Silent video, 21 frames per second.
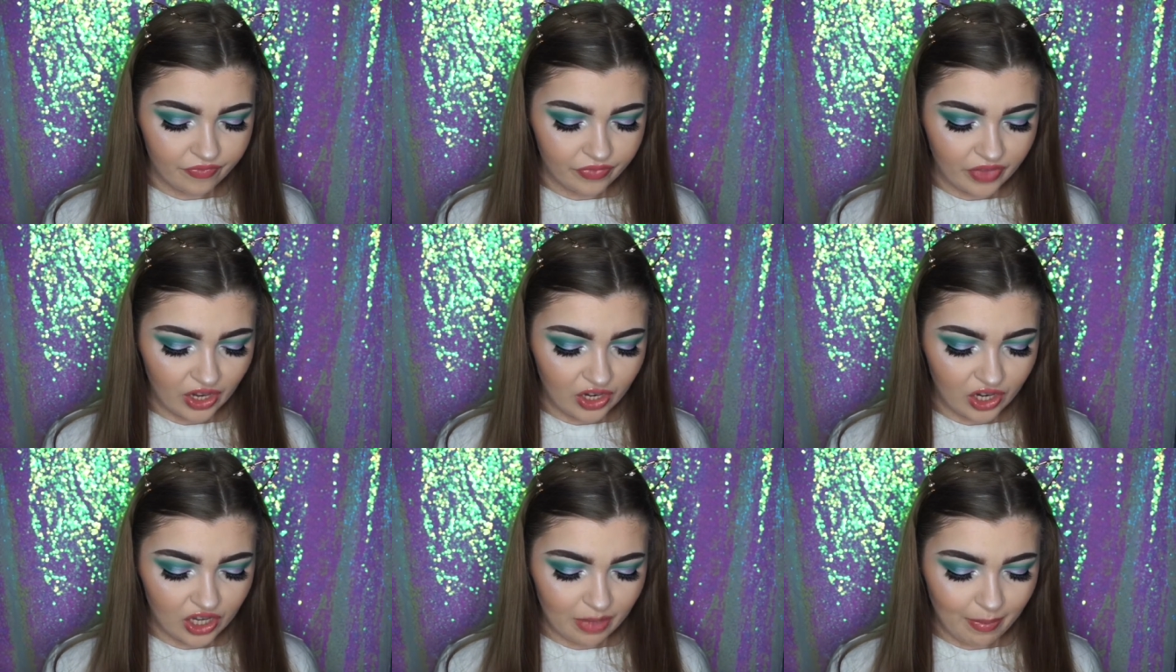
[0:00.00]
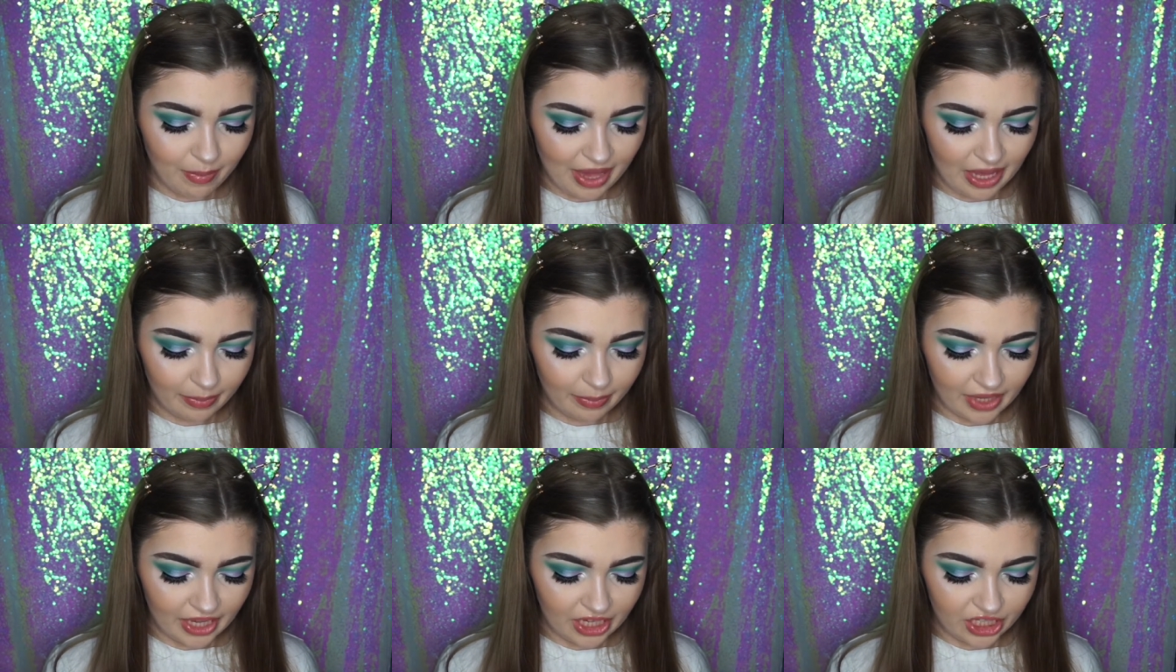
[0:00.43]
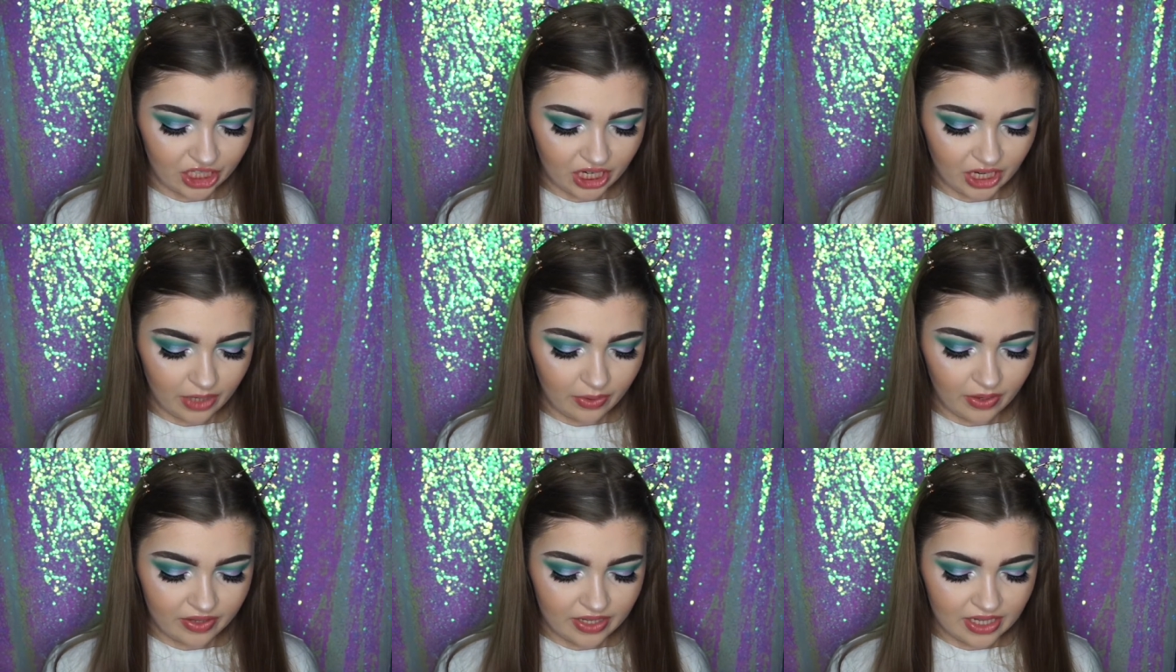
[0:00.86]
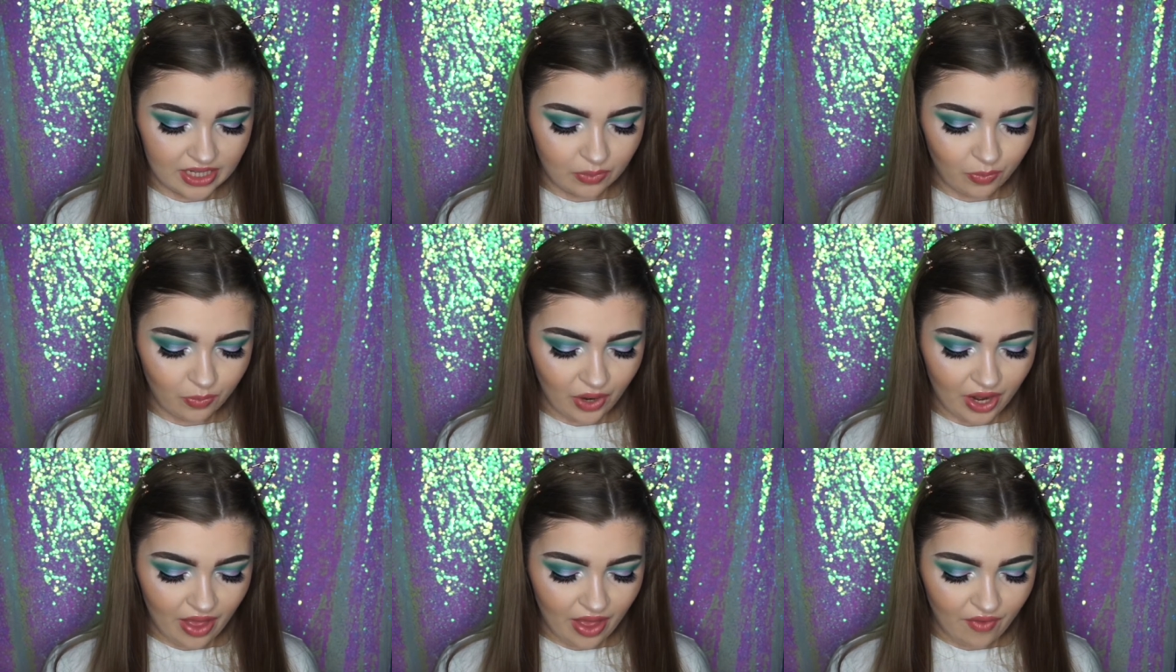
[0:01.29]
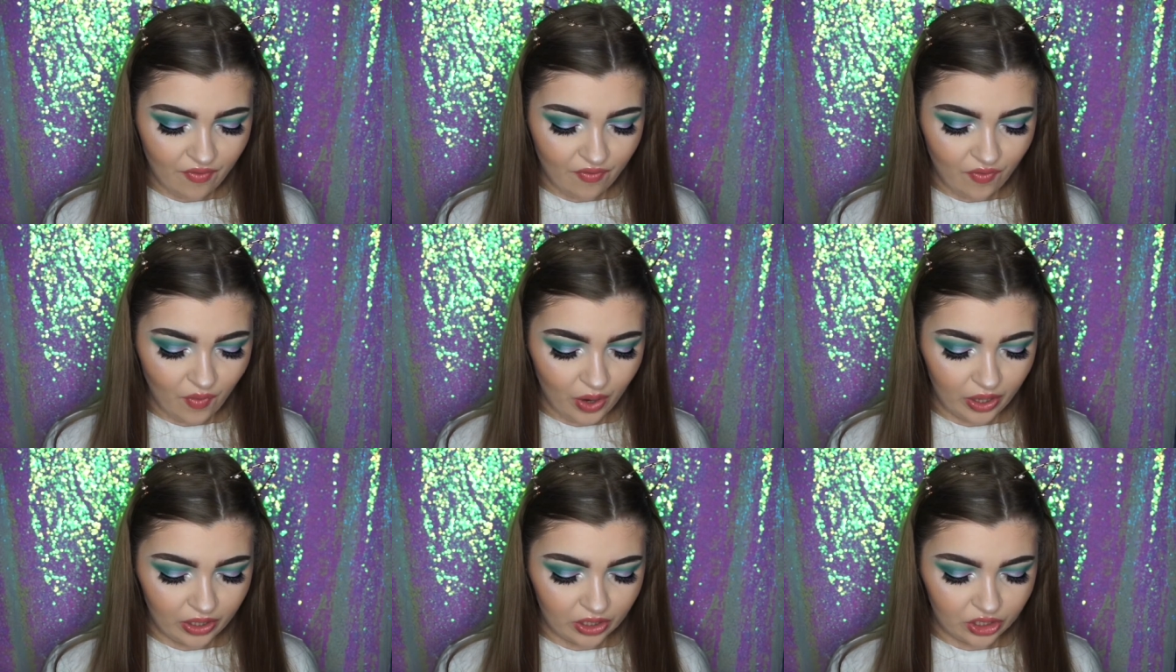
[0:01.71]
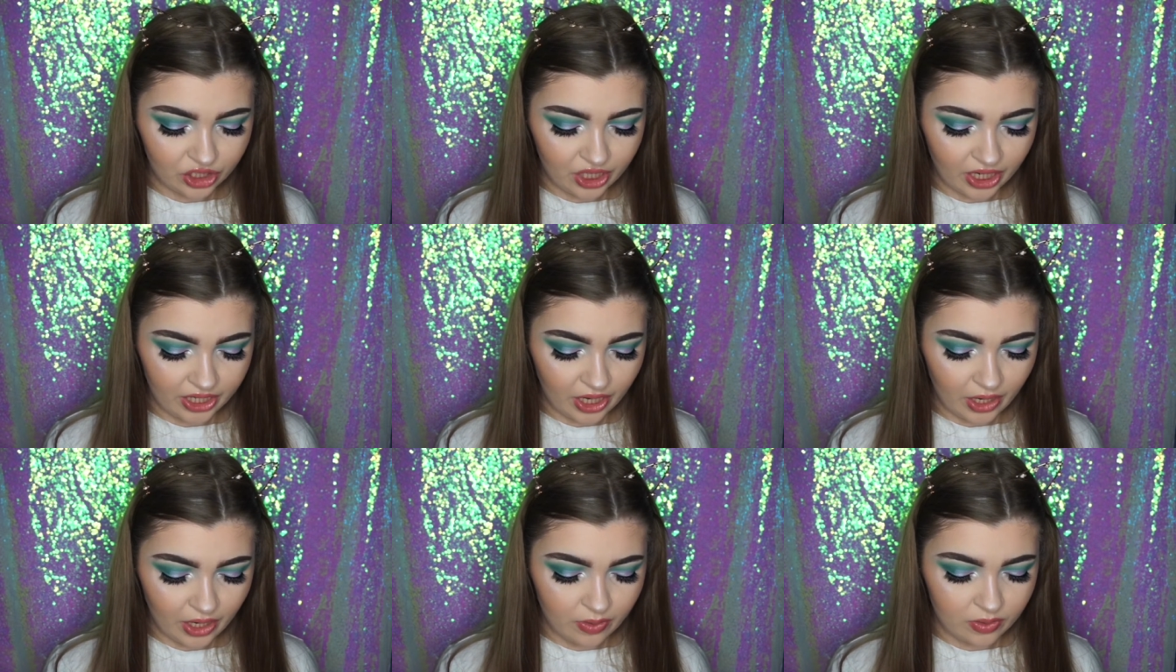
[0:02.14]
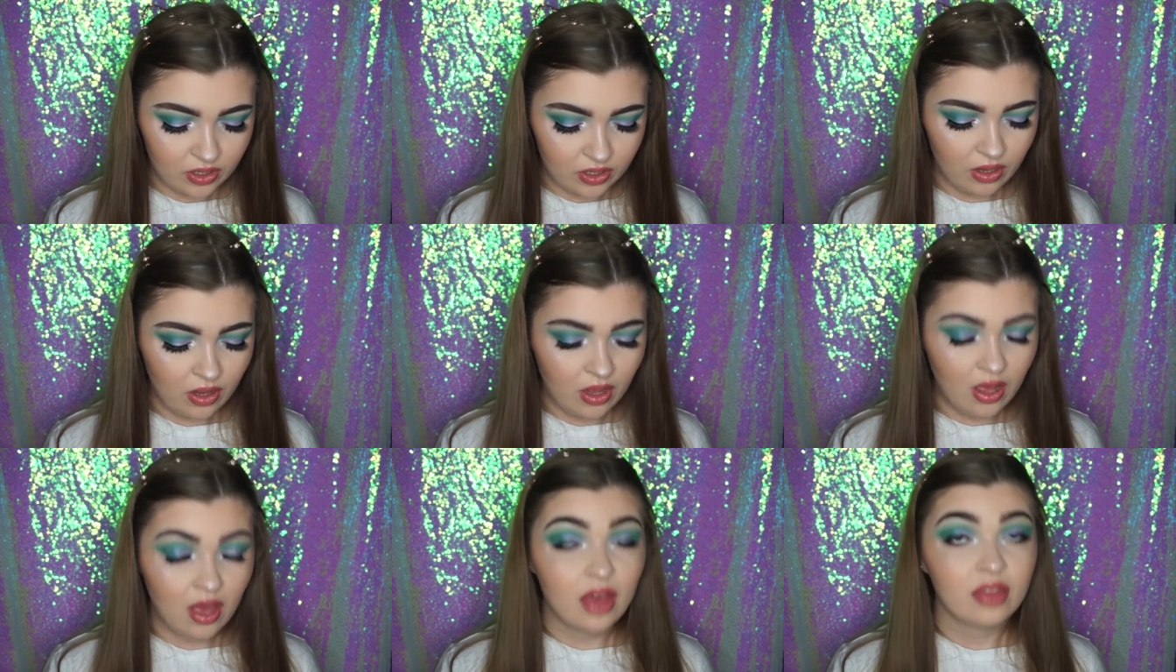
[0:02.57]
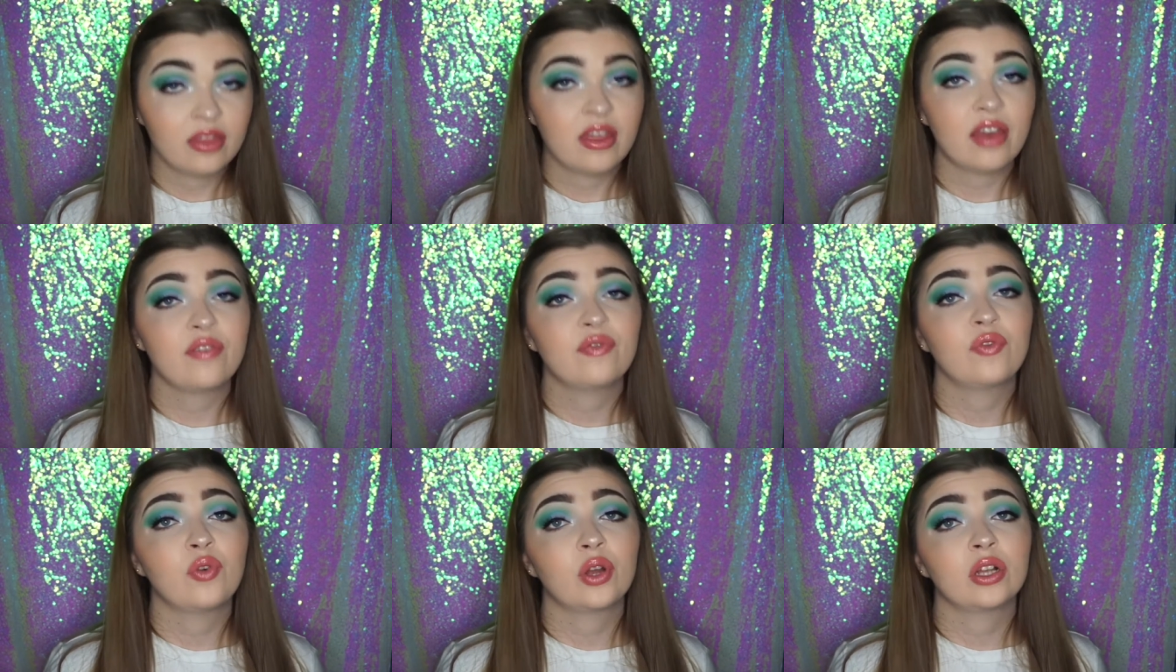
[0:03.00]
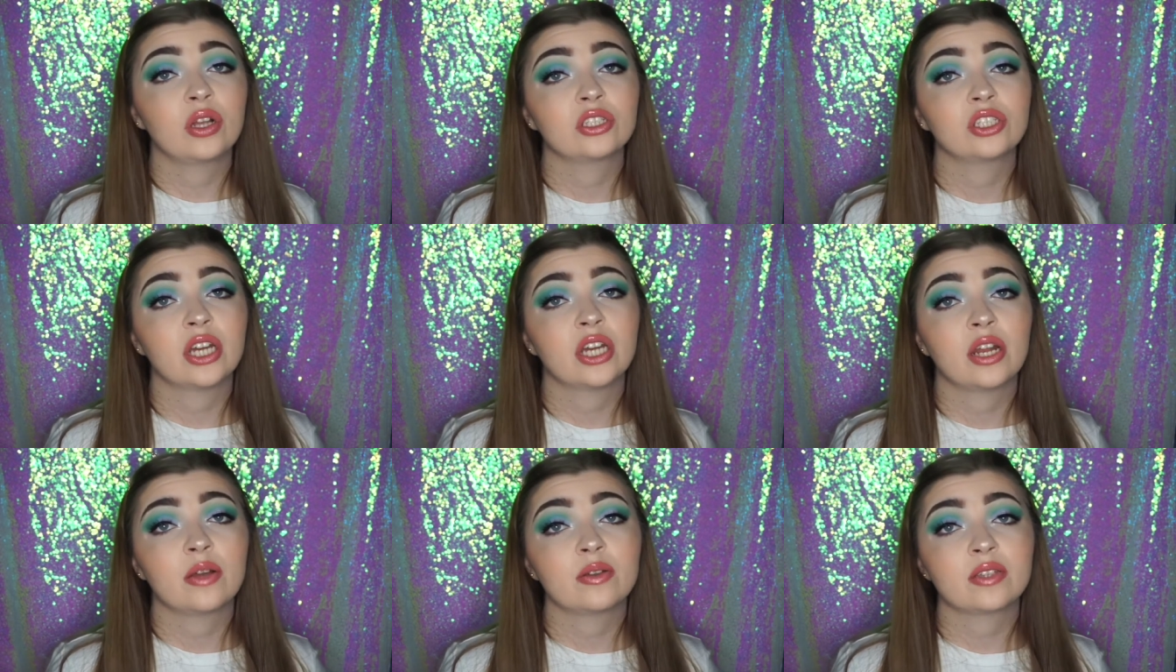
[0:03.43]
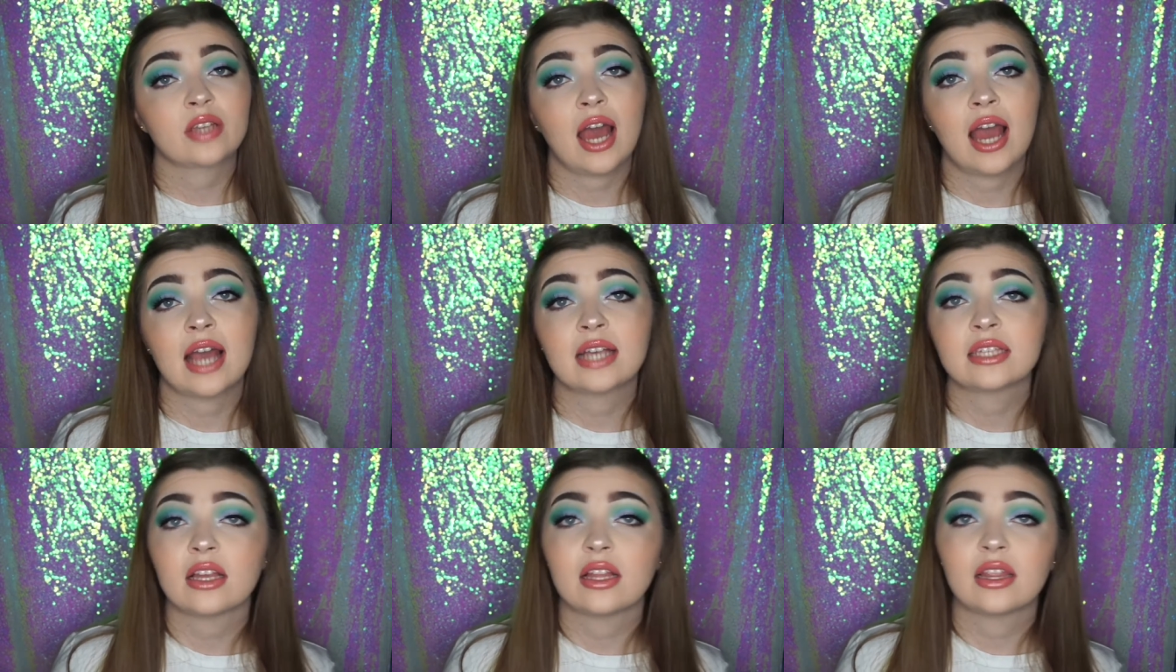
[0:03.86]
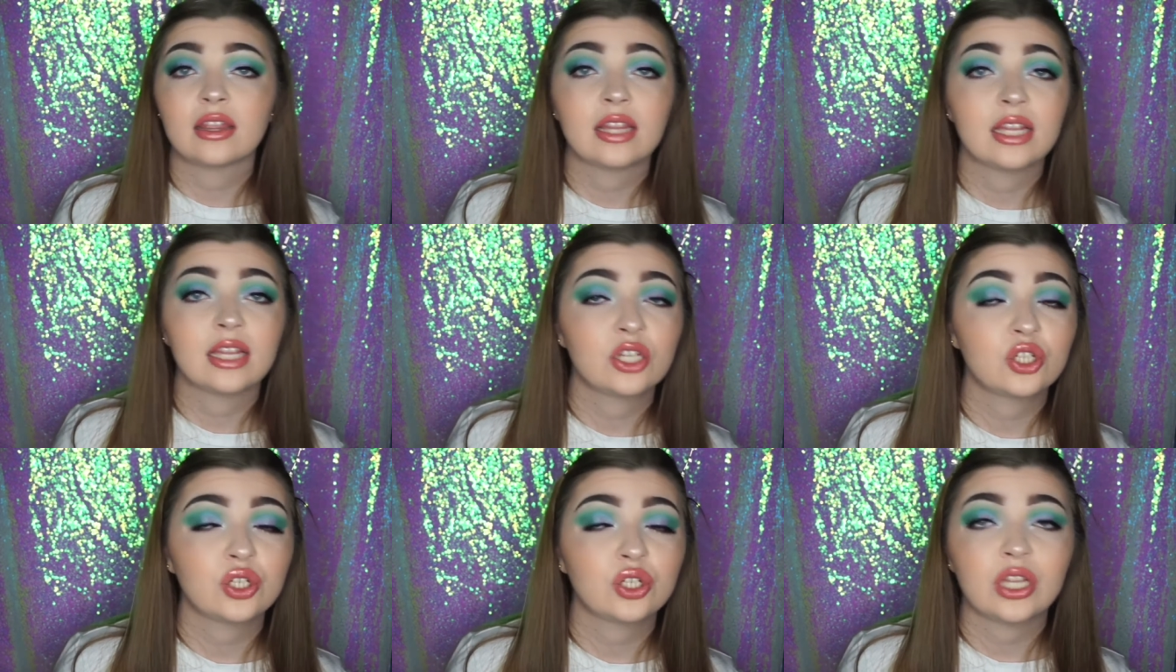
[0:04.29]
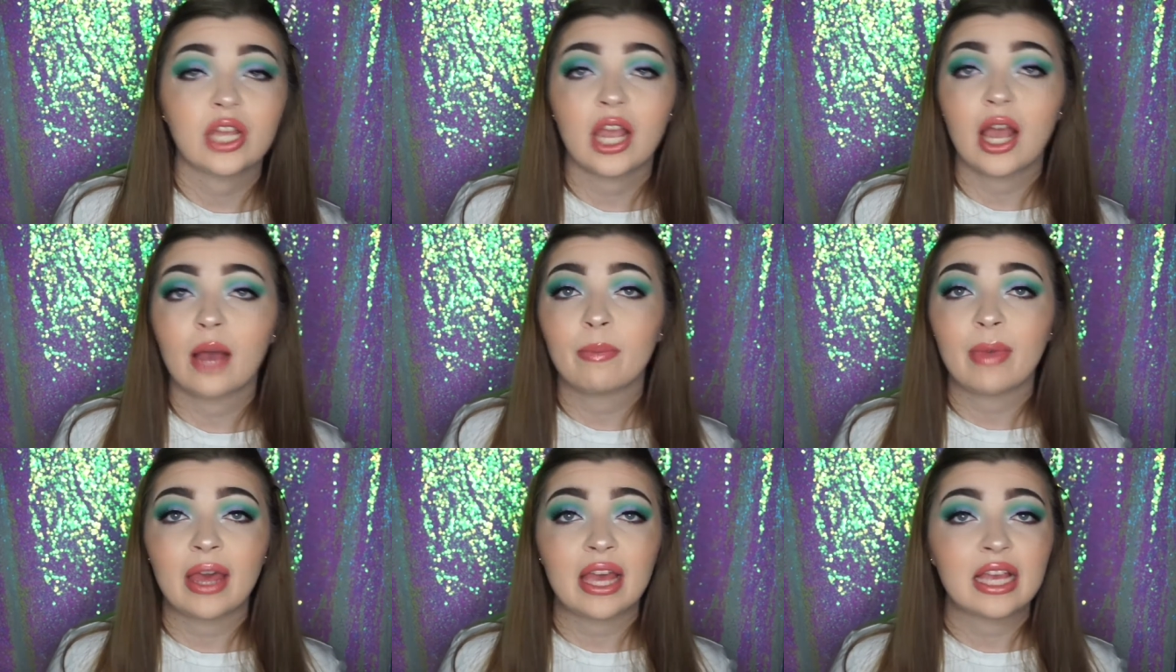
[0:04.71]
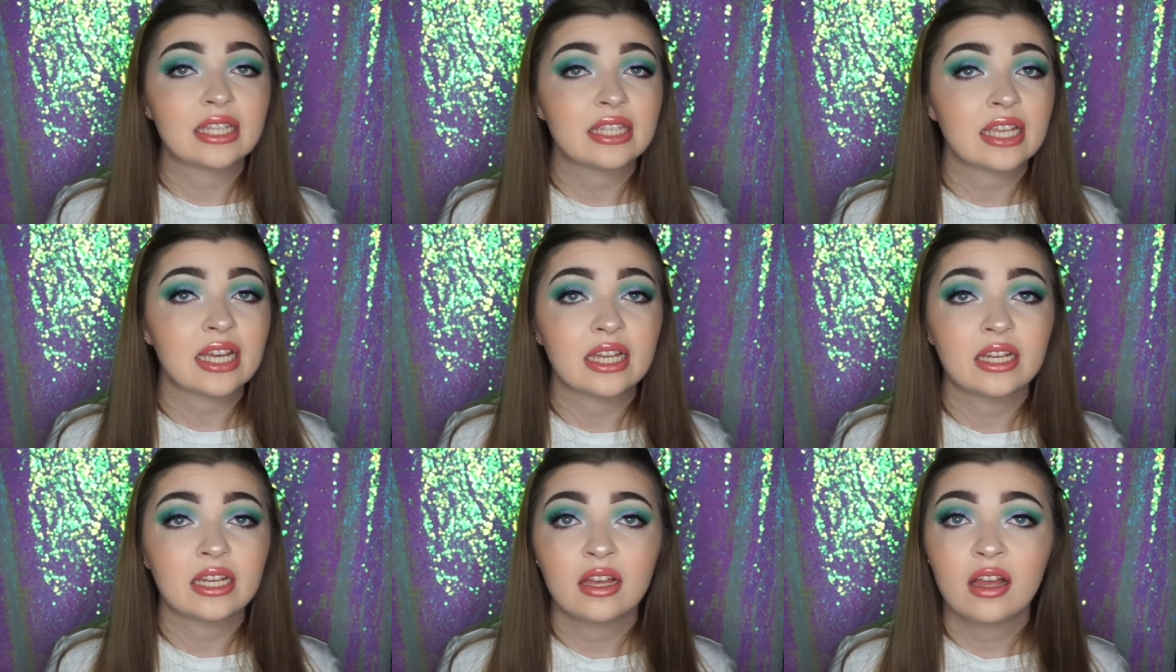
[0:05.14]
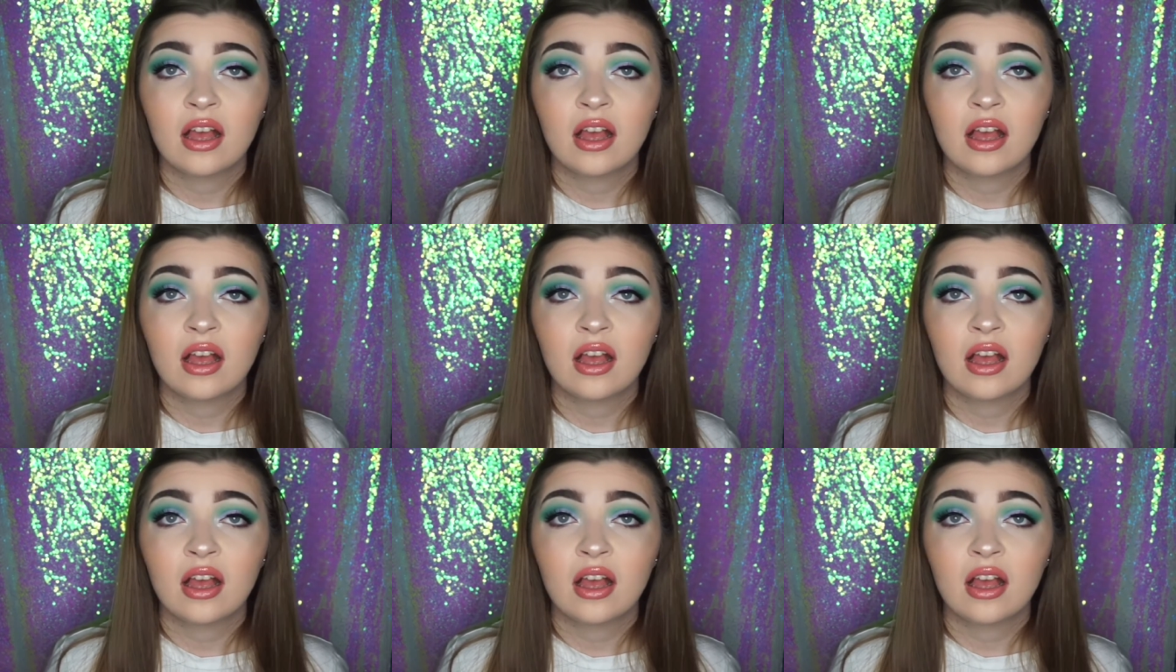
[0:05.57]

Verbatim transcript: another Makeup Geek shadow. Now this is one of their foiled shadows. Their foiled shadows, guys, are literally amazing.